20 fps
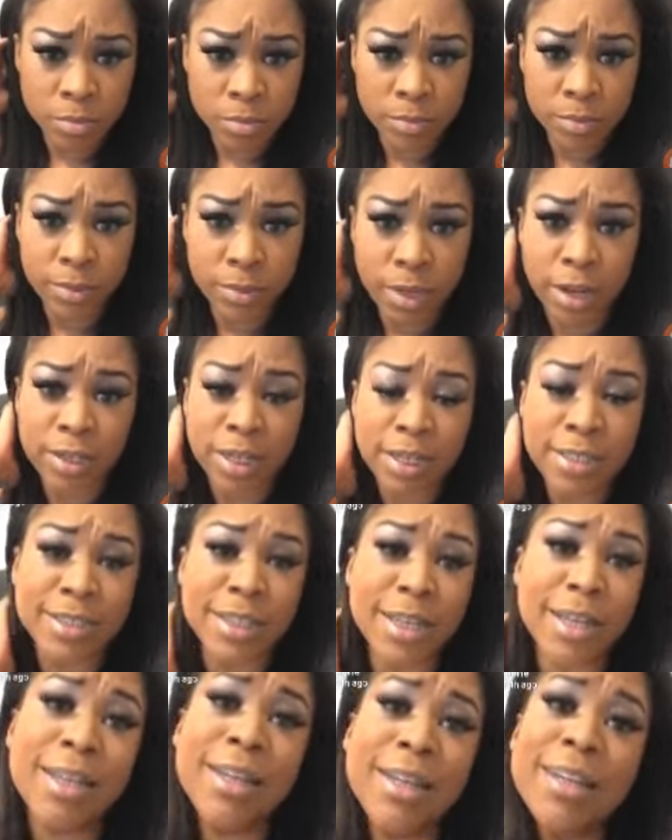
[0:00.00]
Oh, they
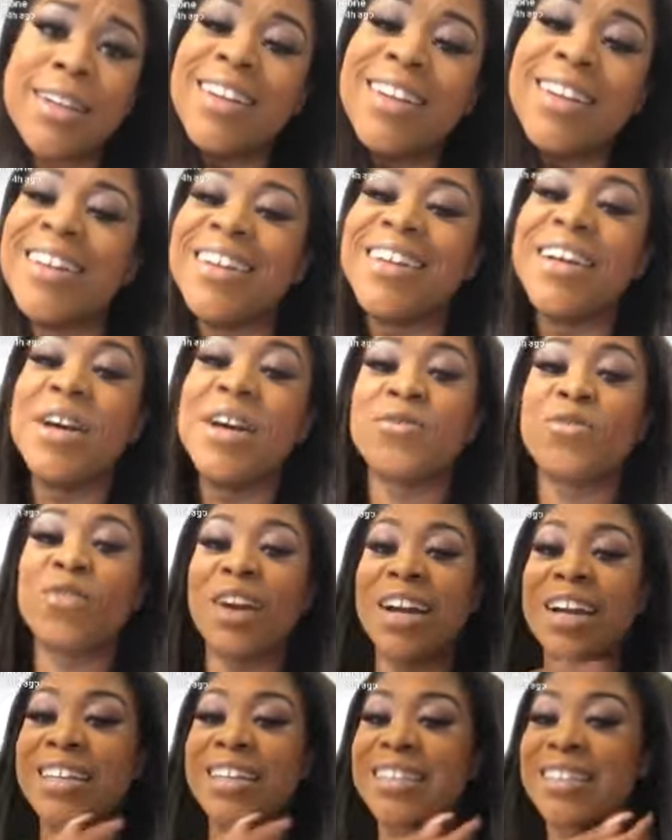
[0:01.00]
said
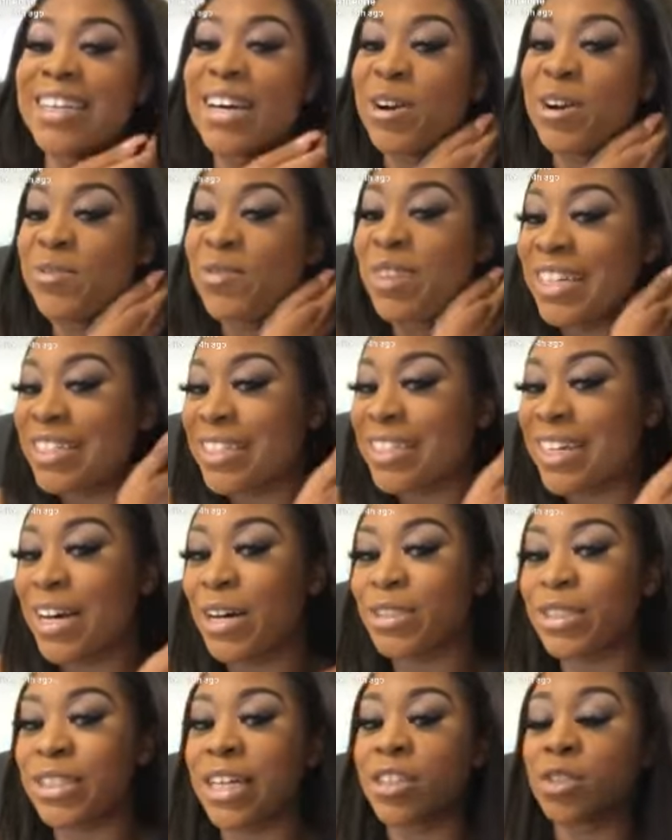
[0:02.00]
Fresno, West
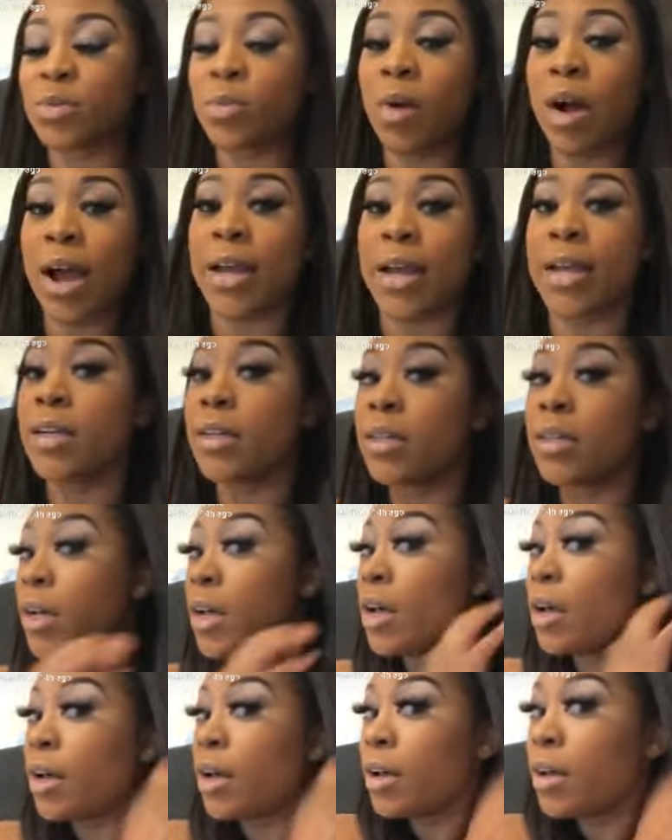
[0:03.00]
Coast. That's right.
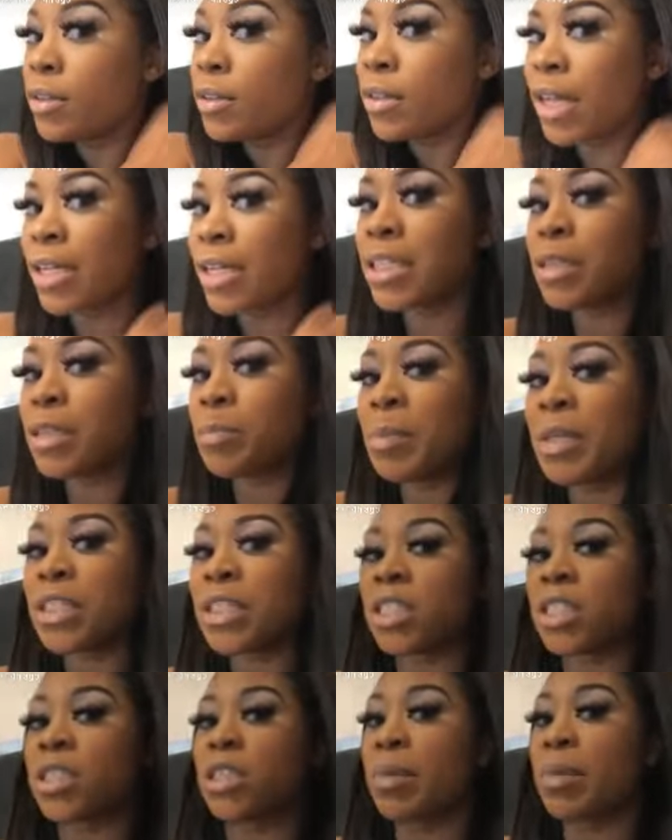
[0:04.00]
Like, these
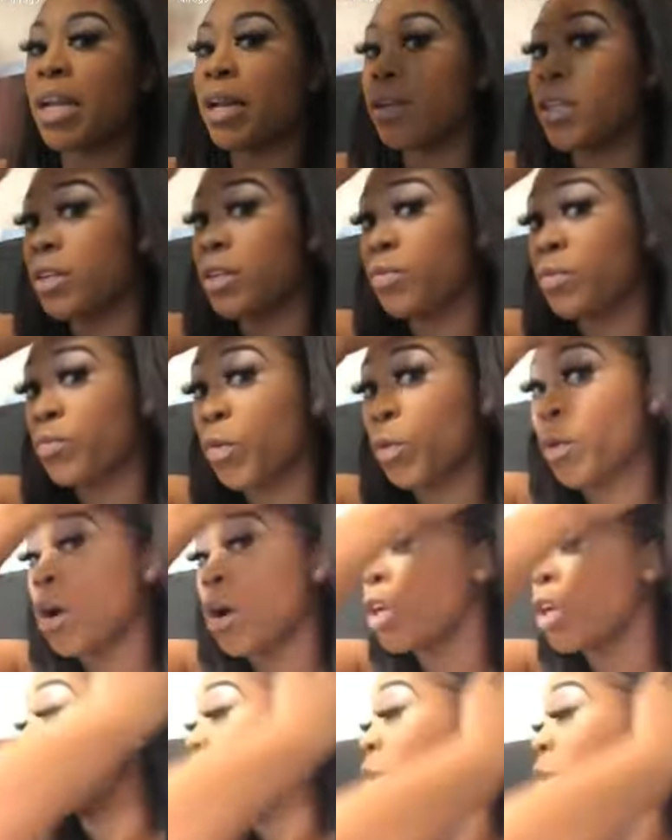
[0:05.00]
bitches, but for real, on
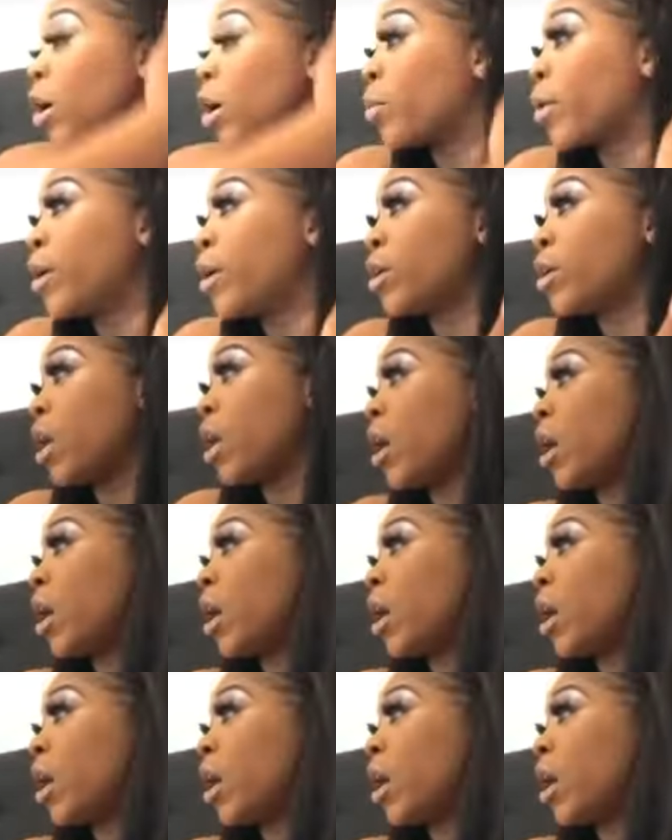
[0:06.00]
the real, real, y'all.